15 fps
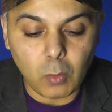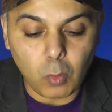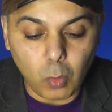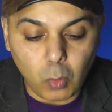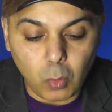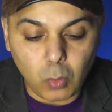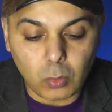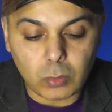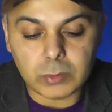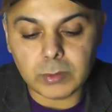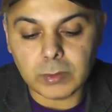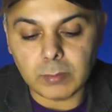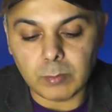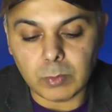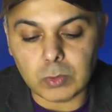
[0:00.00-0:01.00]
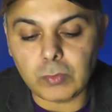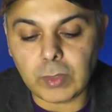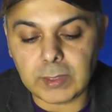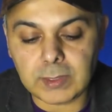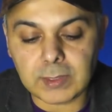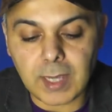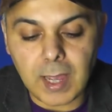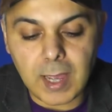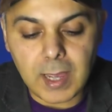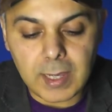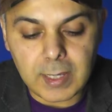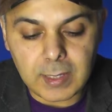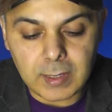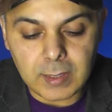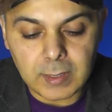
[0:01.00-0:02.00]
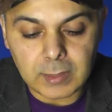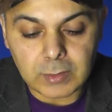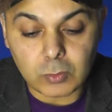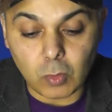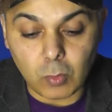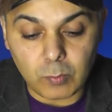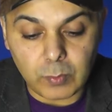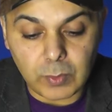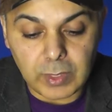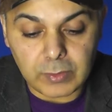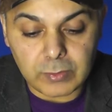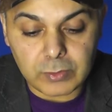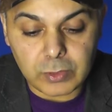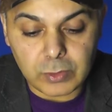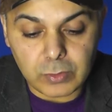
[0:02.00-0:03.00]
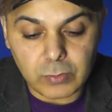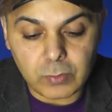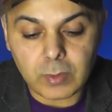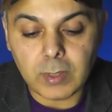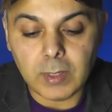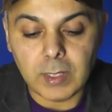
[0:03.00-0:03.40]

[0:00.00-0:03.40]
Old, Blood Red Sky, Don't Breathe 2,